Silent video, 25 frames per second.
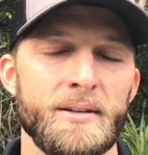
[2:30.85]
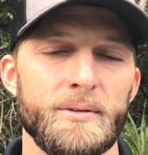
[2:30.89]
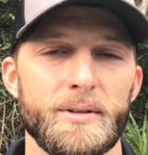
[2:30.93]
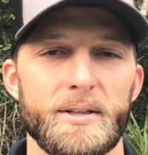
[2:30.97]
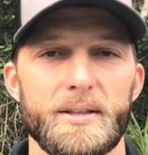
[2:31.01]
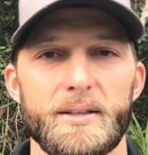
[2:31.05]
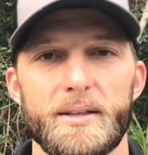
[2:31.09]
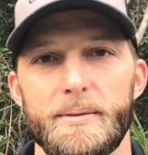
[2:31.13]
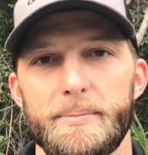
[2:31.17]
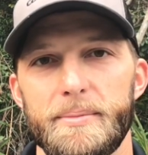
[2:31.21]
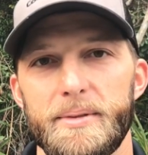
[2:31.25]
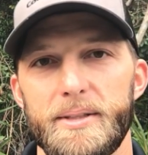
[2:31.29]

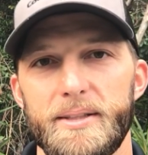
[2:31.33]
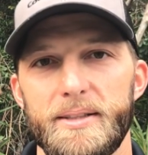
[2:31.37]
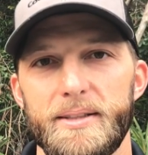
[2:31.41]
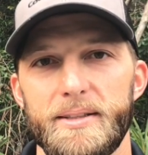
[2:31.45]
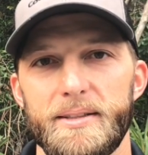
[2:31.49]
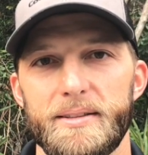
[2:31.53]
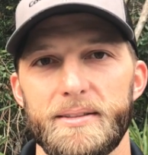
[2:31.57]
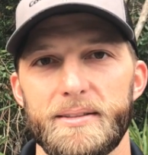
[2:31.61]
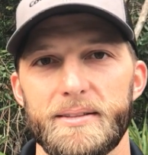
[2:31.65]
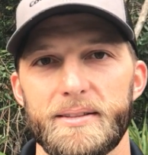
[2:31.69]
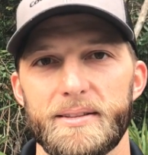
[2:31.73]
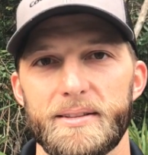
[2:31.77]
Well, I
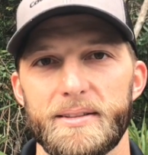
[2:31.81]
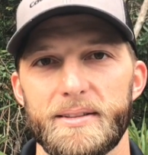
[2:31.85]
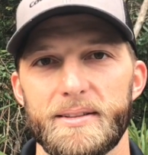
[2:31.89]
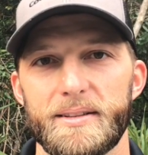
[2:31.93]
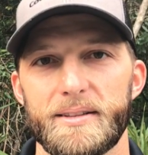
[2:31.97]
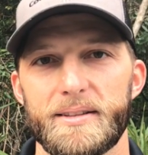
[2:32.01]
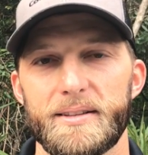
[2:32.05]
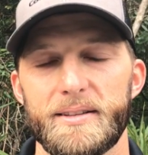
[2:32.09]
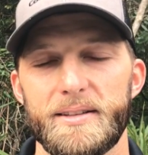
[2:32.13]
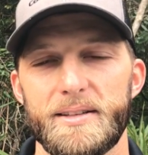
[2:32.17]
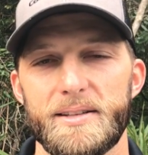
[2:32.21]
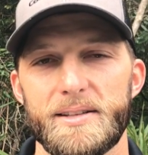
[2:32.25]
mean
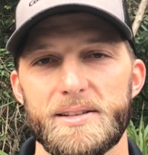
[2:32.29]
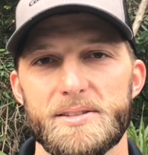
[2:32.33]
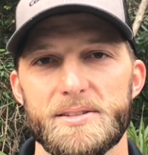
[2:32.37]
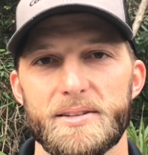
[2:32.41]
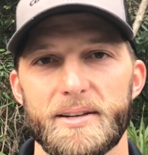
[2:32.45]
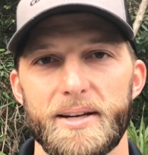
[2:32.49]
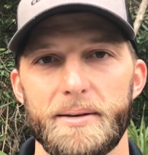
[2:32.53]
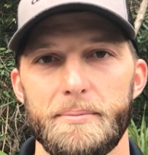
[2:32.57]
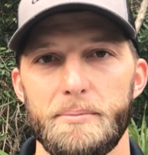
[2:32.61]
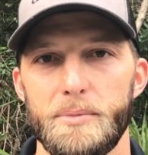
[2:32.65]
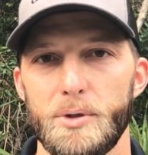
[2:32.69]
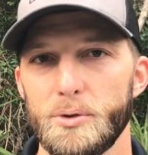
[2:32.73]
things
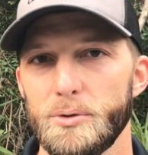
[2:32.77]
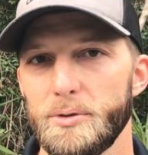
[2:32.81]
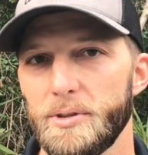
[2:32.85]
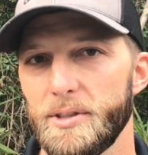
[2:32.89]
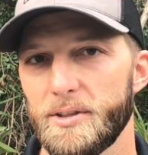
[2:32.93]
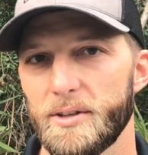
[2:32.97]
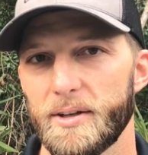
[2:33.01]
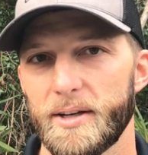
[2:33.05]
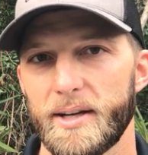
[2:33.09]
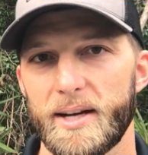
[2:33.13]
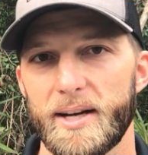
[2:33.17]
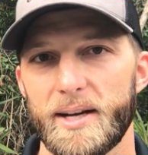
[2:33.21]
like
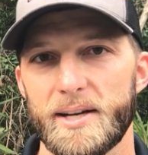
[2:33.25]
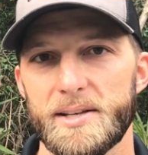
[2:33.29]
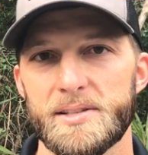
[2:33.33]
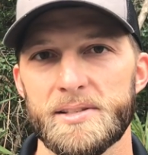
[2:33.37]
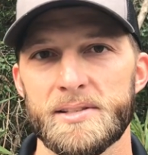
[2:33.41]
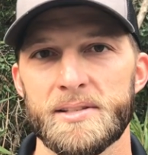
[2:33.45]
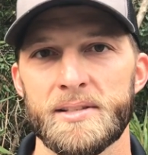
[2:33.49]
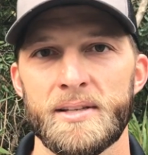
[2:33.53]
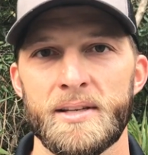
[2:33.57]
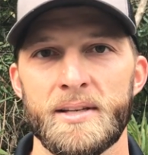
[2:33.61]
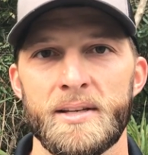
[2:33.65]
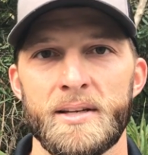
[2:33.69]
muley
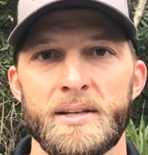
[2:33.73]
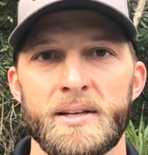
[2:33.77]
grass,